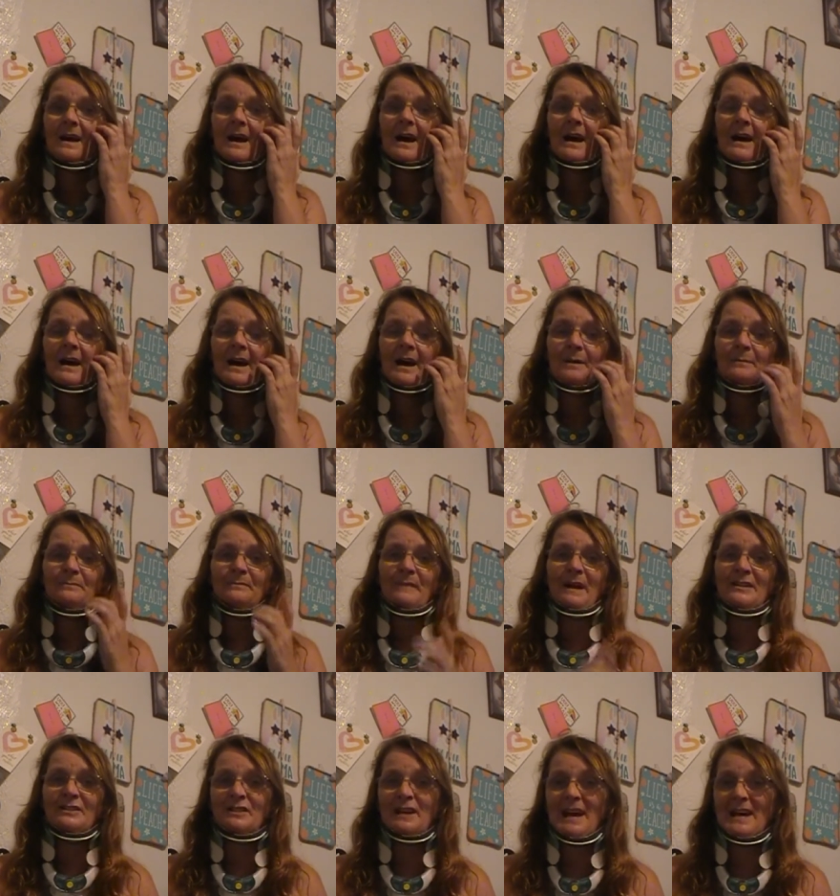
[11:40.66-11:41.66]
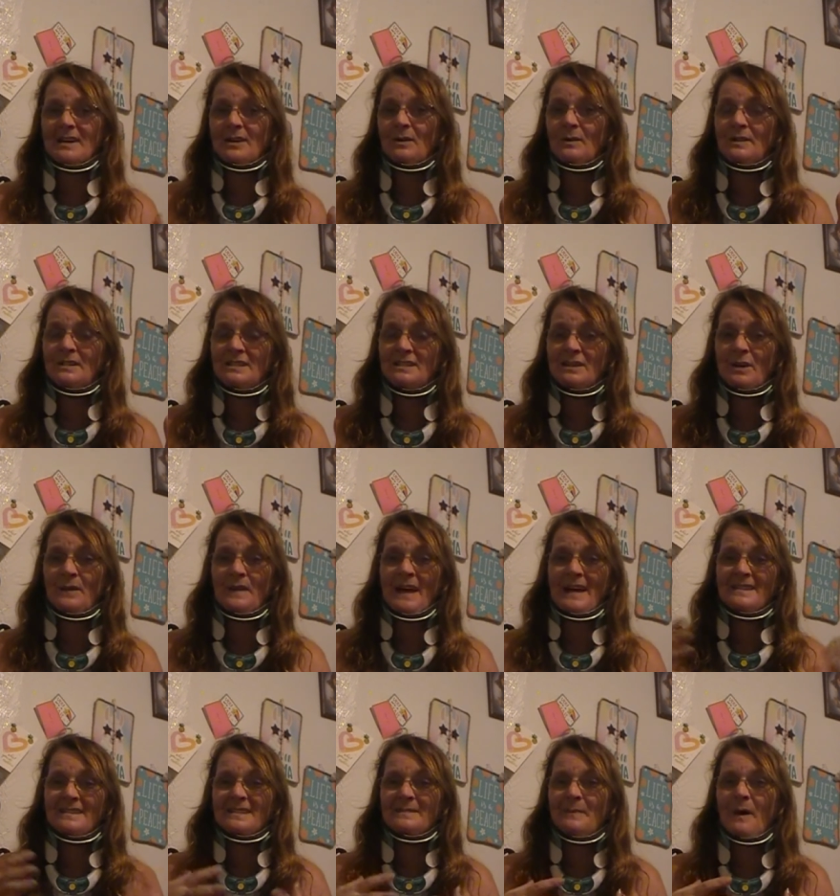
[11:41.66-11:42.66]
My channel is still
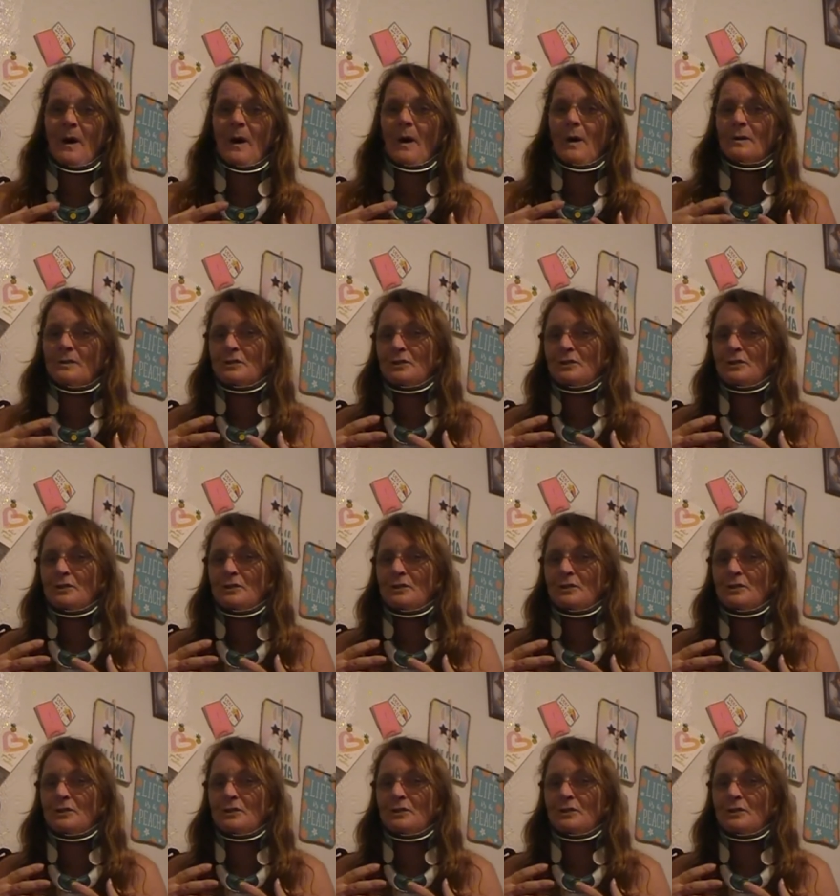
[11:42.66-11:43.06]
that small,